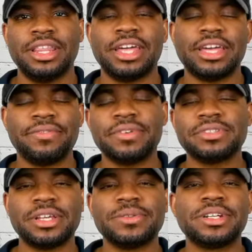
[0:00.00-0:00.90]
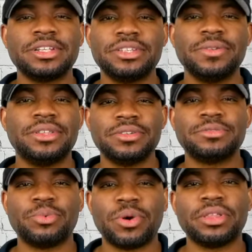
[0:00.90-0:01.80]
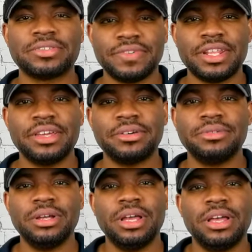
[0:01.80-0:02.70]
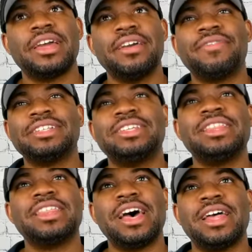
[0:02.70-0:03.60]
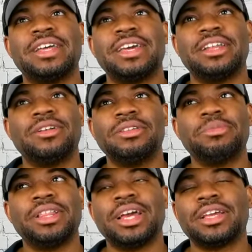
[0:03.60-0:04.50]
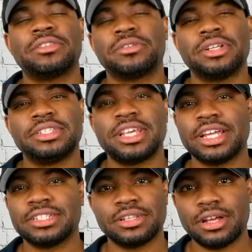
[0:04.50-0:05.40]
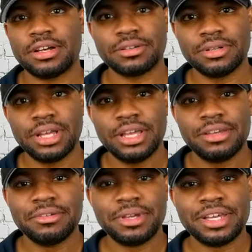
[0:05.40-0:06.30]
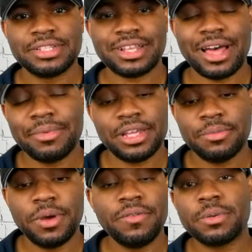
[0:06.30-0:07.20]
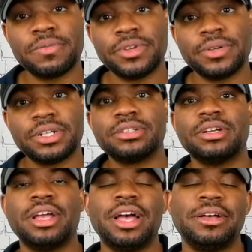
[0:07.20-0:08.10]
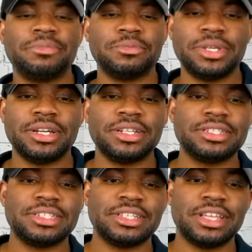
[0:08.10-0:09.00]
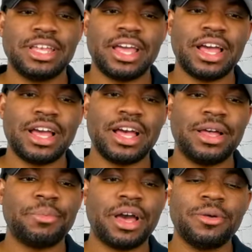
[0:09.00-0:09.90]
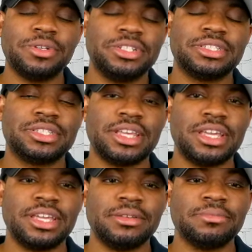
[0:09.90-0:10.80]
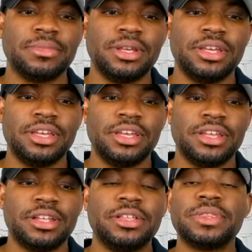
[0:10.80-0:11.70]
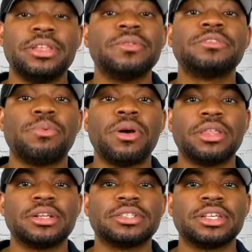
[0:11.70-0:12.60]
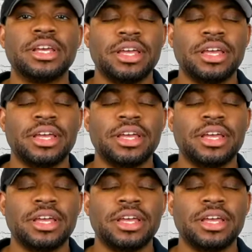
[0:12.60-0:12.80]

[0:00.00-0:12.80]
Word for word: like at first I was gonna do a no spoilers video. If I did that, it'd only be like 30 seconds long. Because I'm not a movie reviewer, um, to be honest. Um, I would just say, with no spoilers,